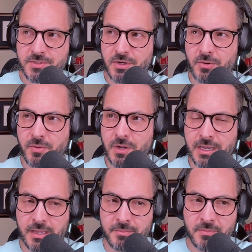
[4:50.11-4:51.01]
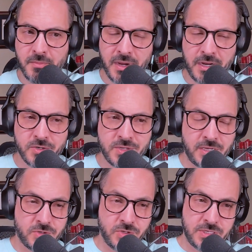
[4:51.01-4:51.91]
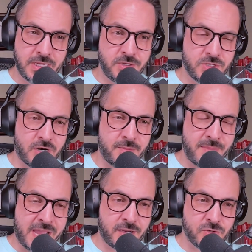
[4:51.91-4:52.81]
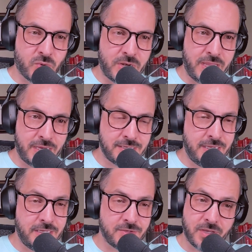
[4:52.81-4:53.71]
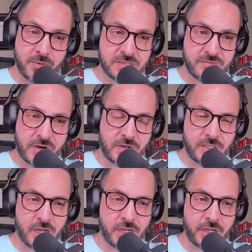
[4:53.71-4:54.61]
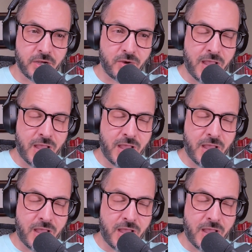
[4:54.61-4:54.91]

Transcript: So my understanding, so you said you started back in 2018, so that wasn't very long ago.